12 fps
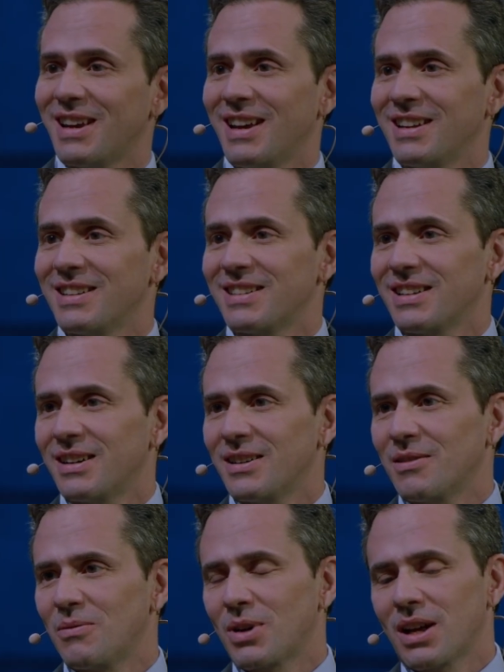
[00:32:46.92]
And
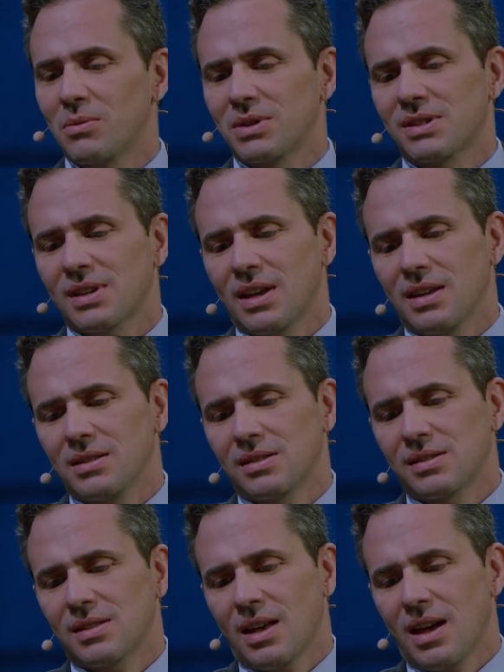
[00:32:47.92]
what I would say
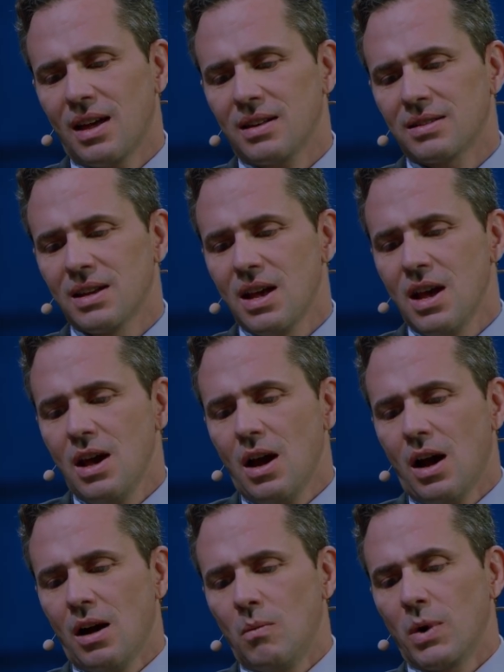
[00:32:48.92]
is that
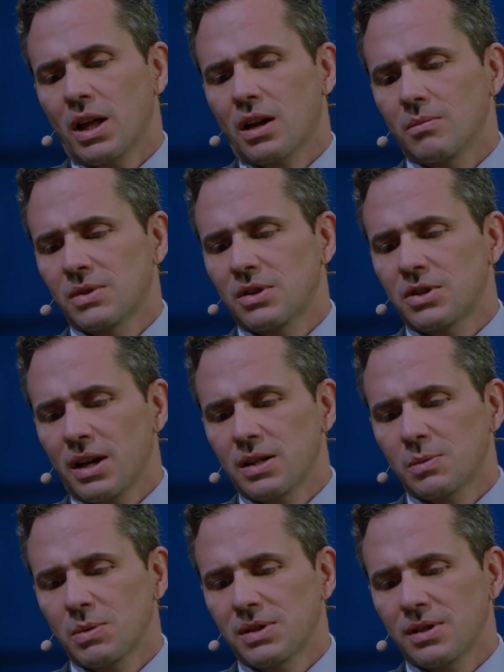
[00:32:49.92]
when it comes to China
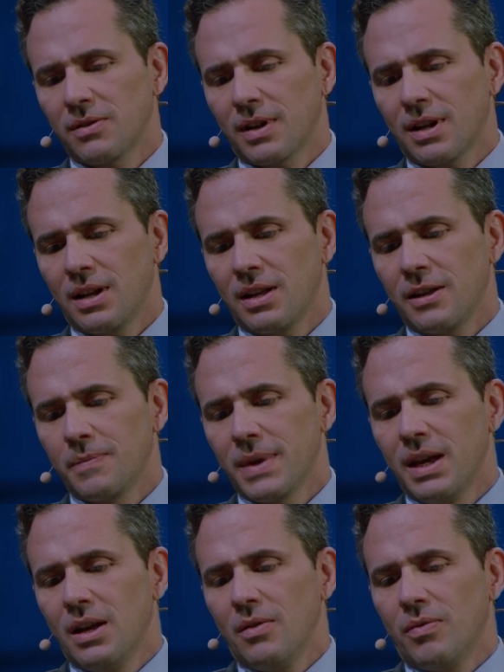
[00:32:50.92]
specifically,
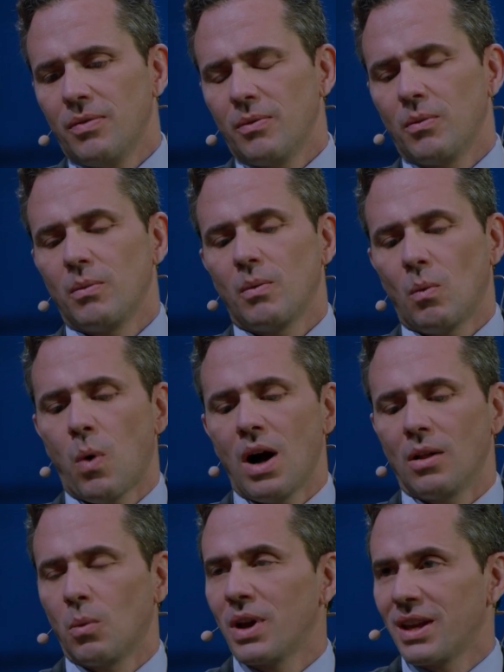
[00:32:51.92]

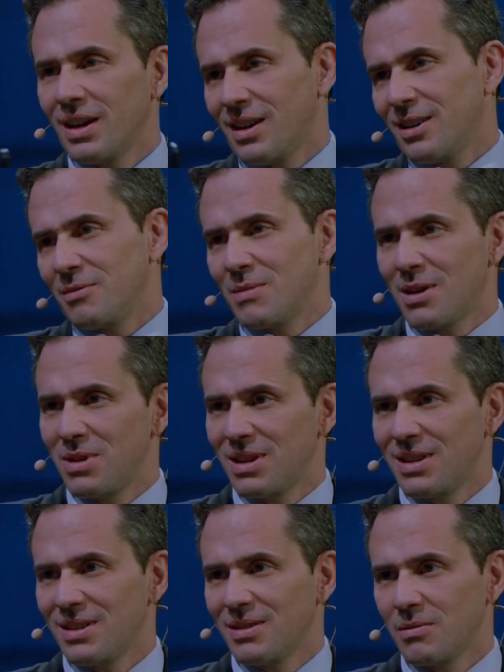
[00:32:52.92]
while we are
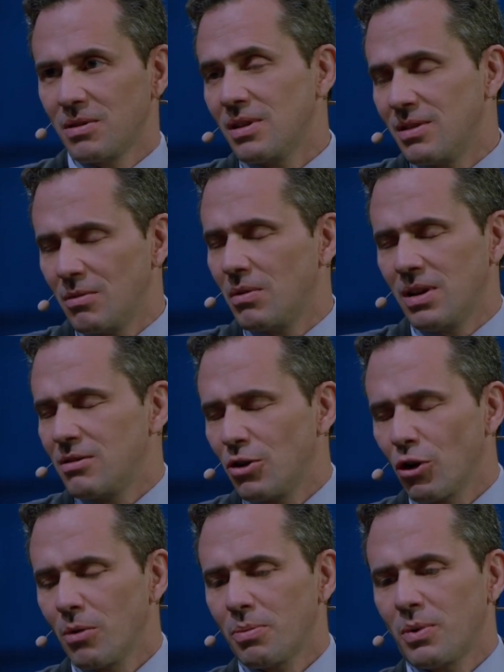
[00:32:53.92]
maybe in
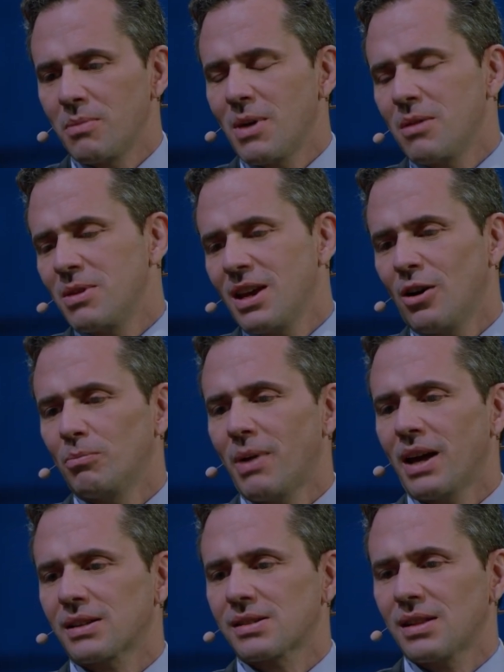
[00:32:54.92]
Europe, we may be held
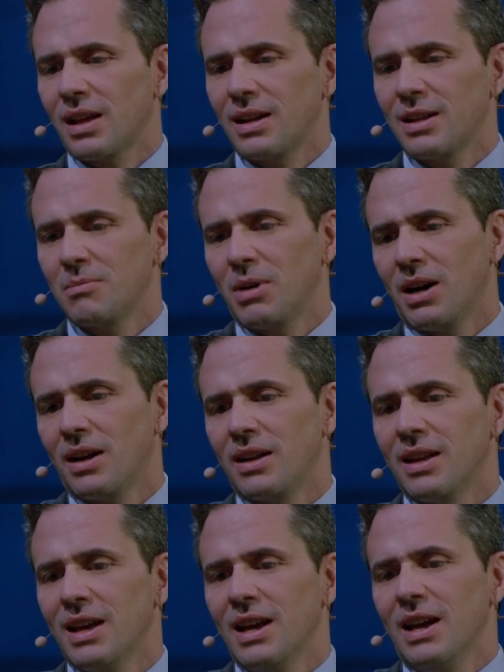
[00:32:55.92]
back slightly
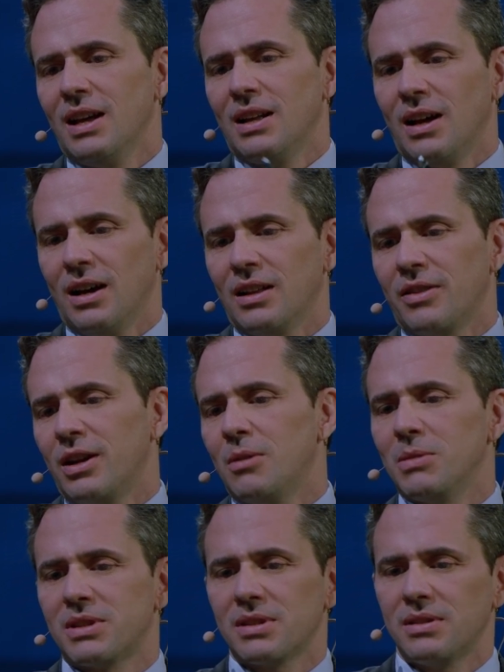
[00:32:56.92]
by the
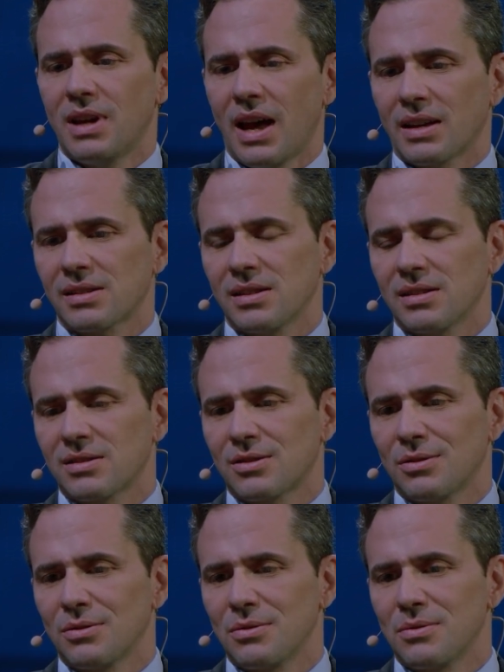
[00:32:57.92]
limited access
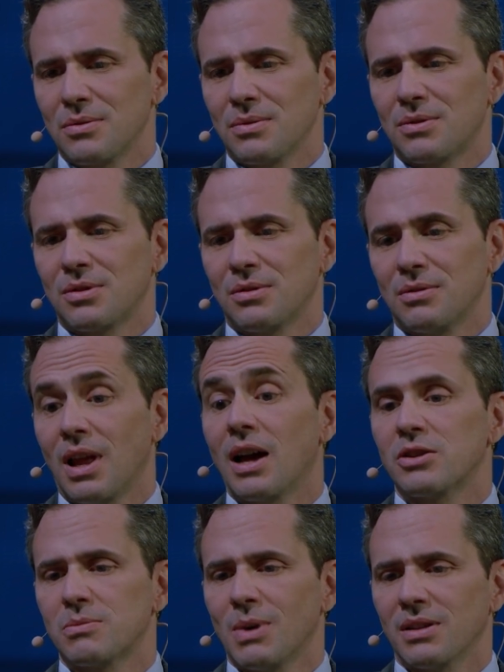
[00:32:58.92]
to
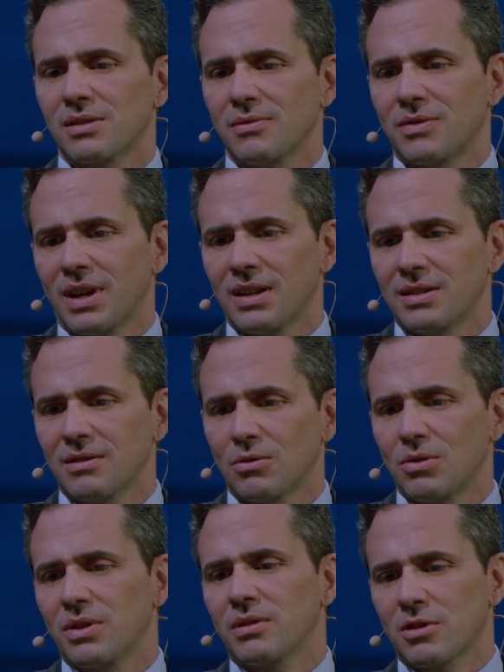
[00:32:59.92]
large amounts of data,
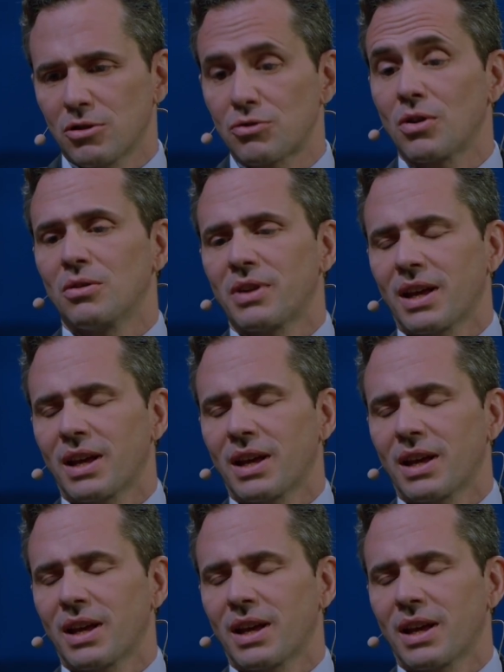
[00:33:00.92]
or the controlled